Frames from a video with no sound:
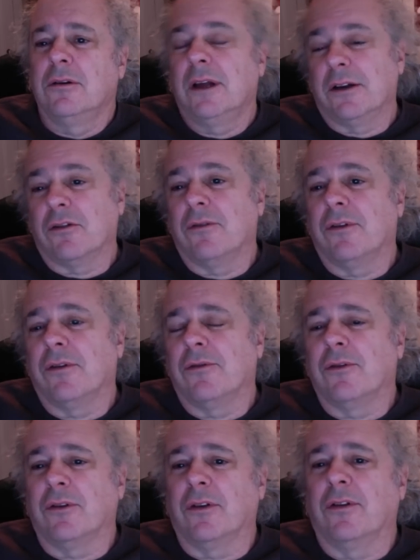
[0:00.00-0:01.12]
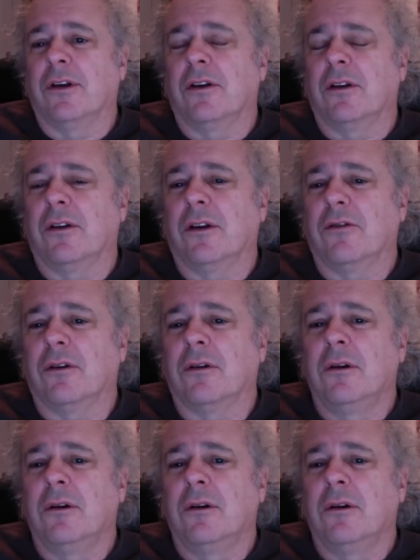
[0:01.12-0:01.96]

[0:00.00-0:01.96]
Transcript: actually for the first and second session.